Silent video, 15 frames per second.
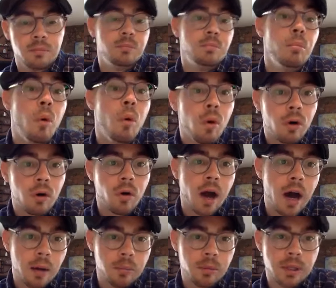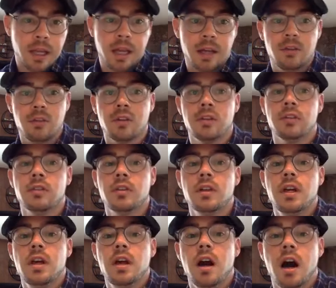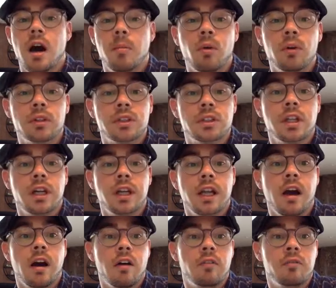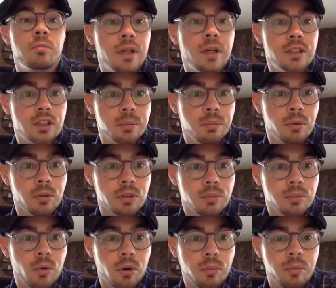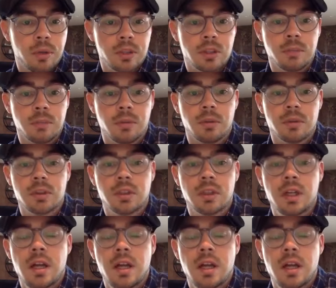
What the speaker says: Moral obligations, or the study of principles, moral principles.